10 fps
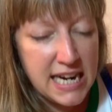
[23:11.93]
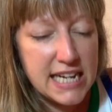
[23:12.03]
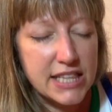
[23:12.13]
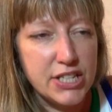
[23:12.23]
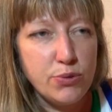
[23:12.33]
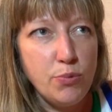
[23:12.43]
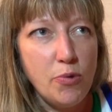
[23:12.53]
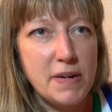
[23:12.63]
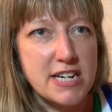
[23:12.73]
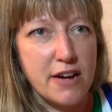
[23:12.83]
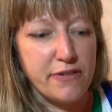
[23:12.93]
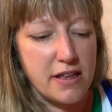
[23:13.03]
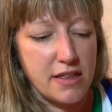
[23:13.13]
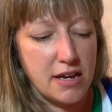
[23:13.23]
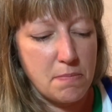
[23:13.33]
This one would be tough, I
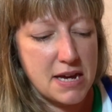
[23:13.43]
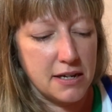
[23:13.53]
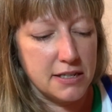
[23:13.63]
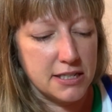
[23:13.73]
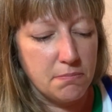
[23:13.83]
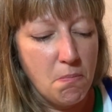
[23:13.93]
think, because